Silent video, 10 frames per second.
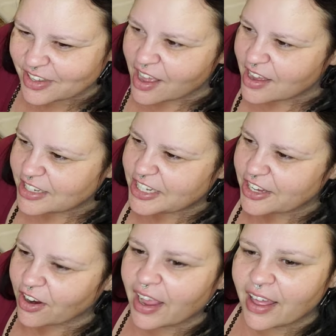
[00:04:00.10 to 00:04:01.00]
just
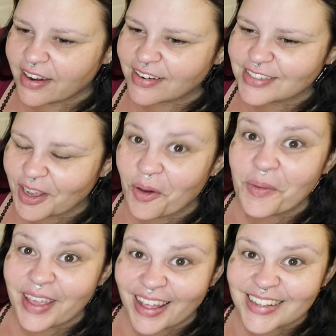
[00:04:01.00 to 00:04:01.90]
stick your hand in and it's like,
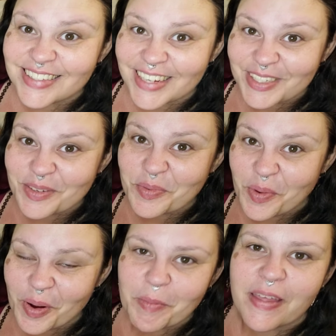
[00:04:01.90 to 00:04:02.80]
oh yeah, that's nice and
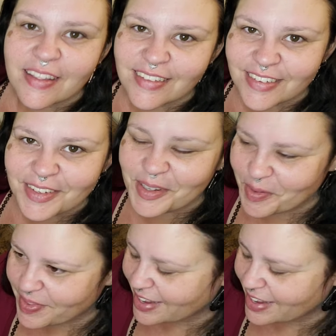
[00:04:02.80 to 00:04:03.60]
warm. And then, you know,